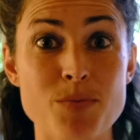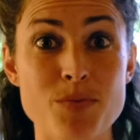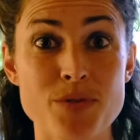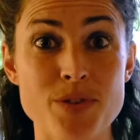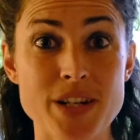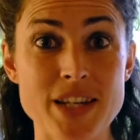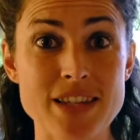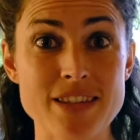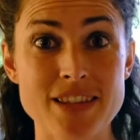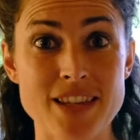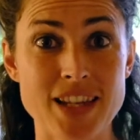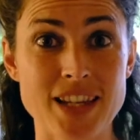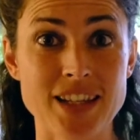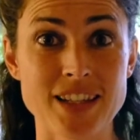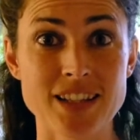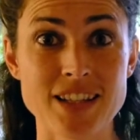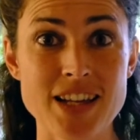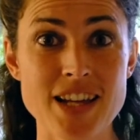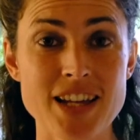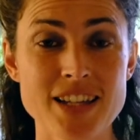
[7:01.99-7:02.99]

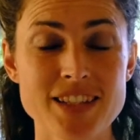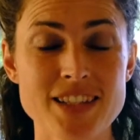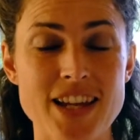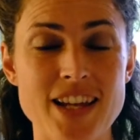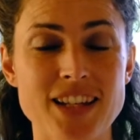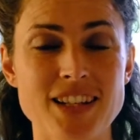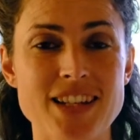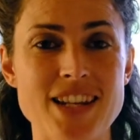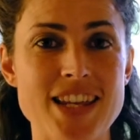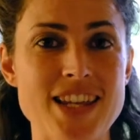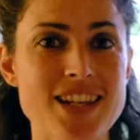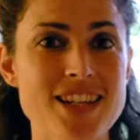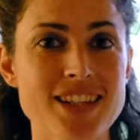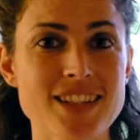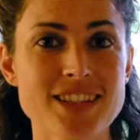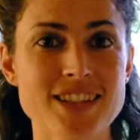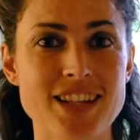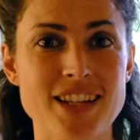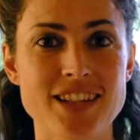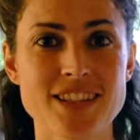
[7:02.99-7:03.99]
breathing
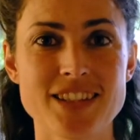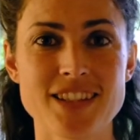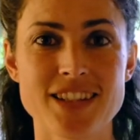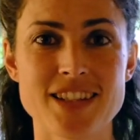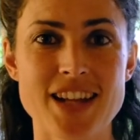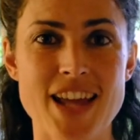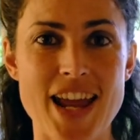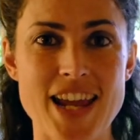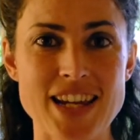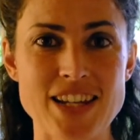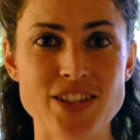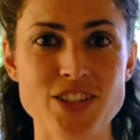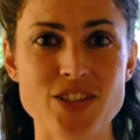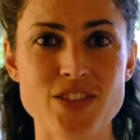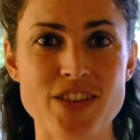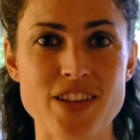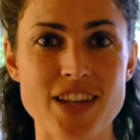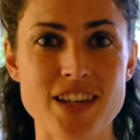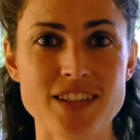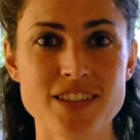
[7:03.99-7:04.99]
techniques as an aid to
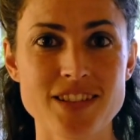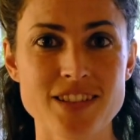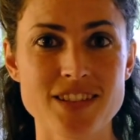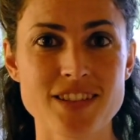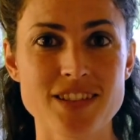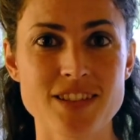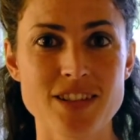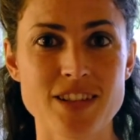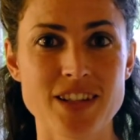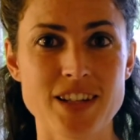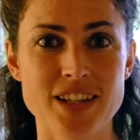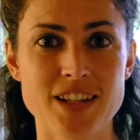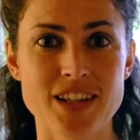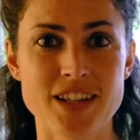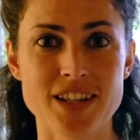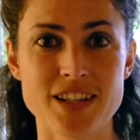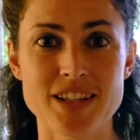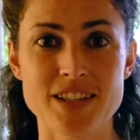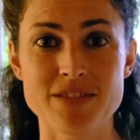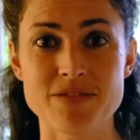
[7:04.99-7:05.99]
this
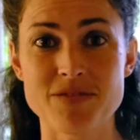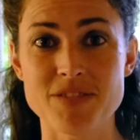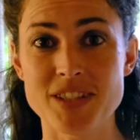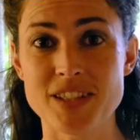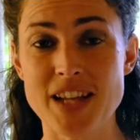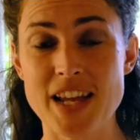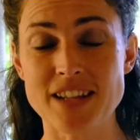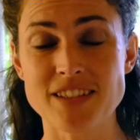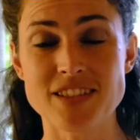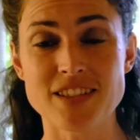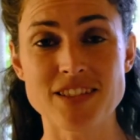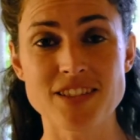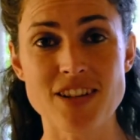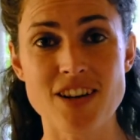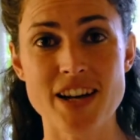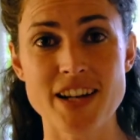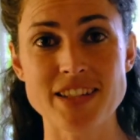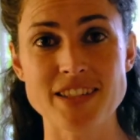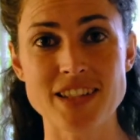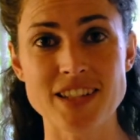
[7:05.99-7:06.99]

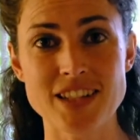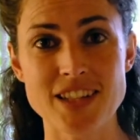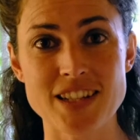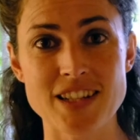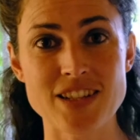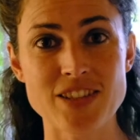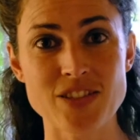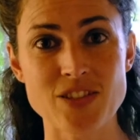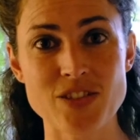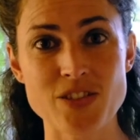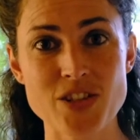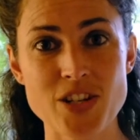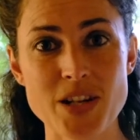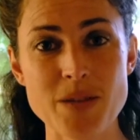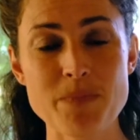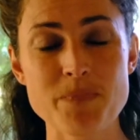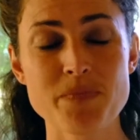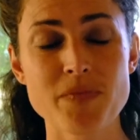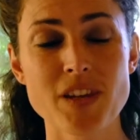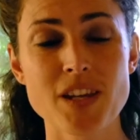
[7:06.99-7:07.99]
exercise in
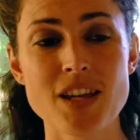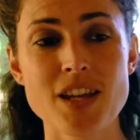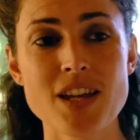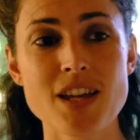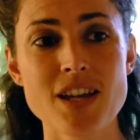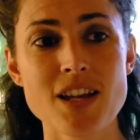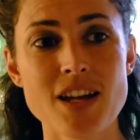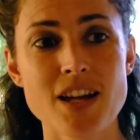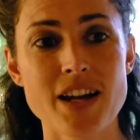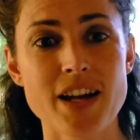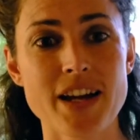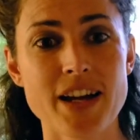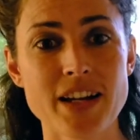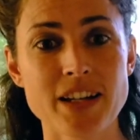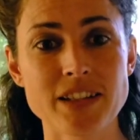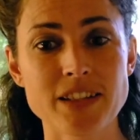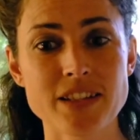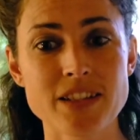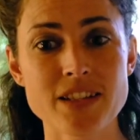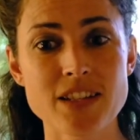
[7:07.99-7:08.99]
kinesiology.
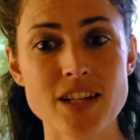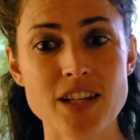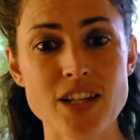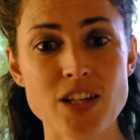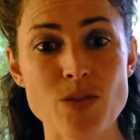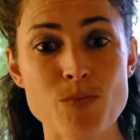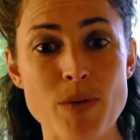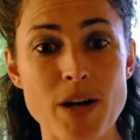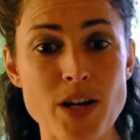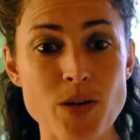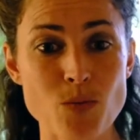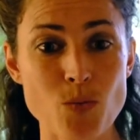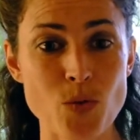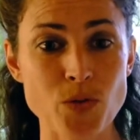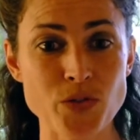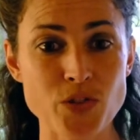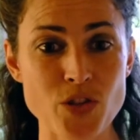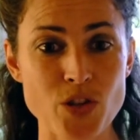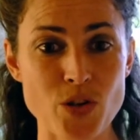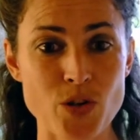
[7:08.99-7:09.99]
And you might
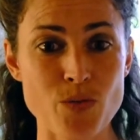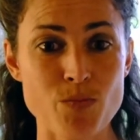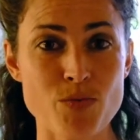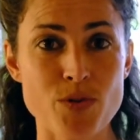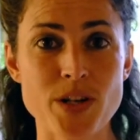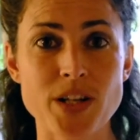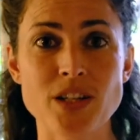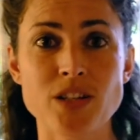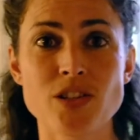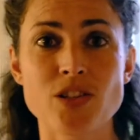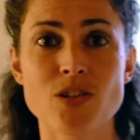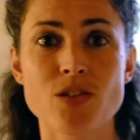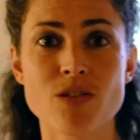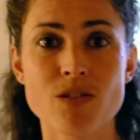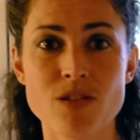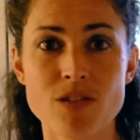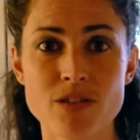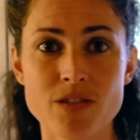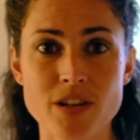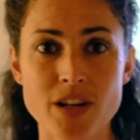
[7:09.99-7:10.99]
want to bring
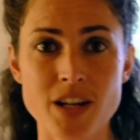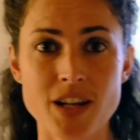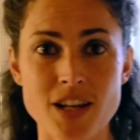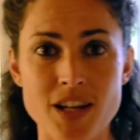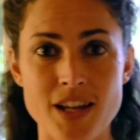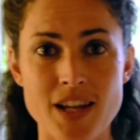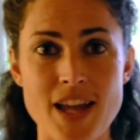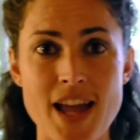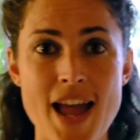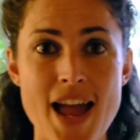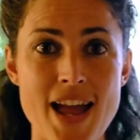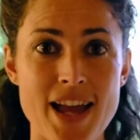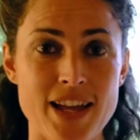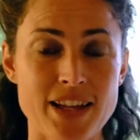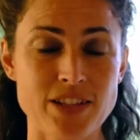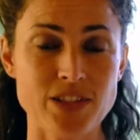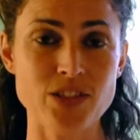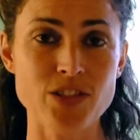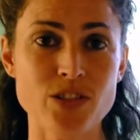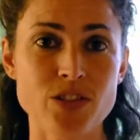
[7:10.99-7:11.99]
your
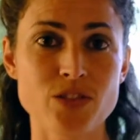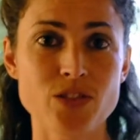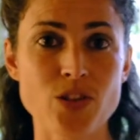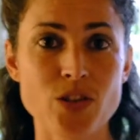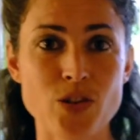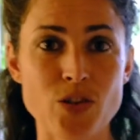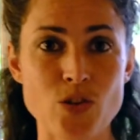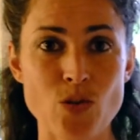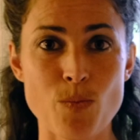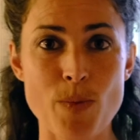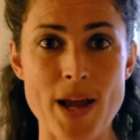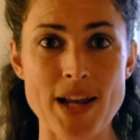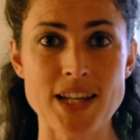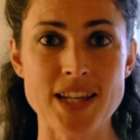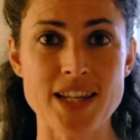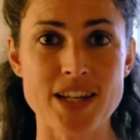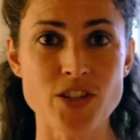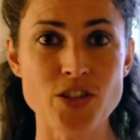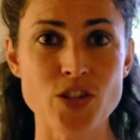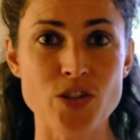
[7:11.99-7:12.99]
hand to your
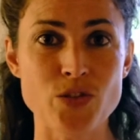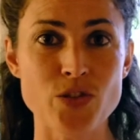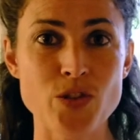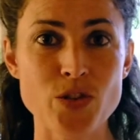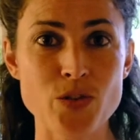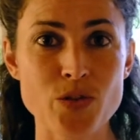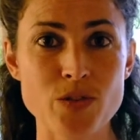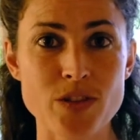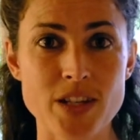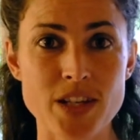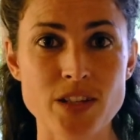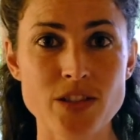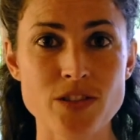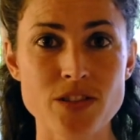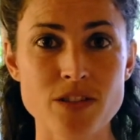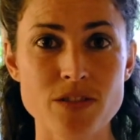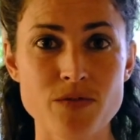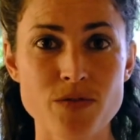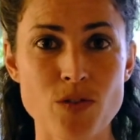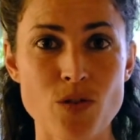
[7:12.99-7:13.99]
belly as you do
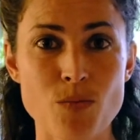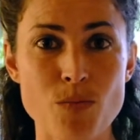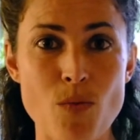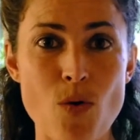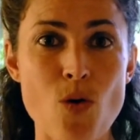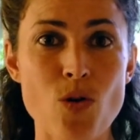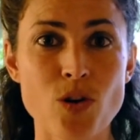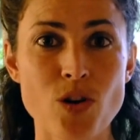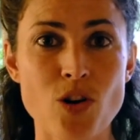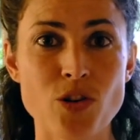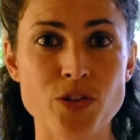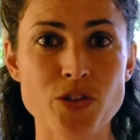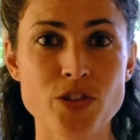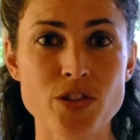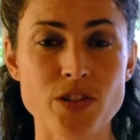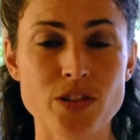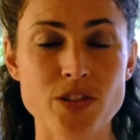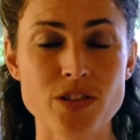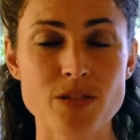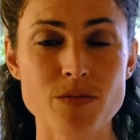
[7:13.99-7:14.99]
this for more
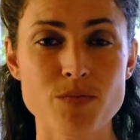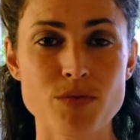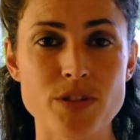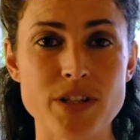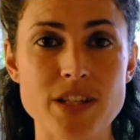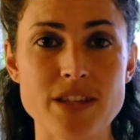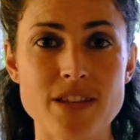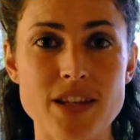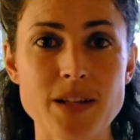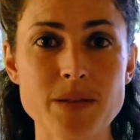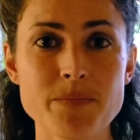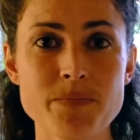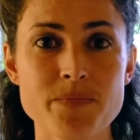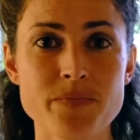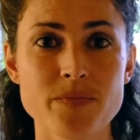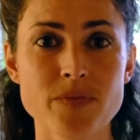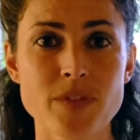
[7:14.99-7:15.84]
conscious breathing.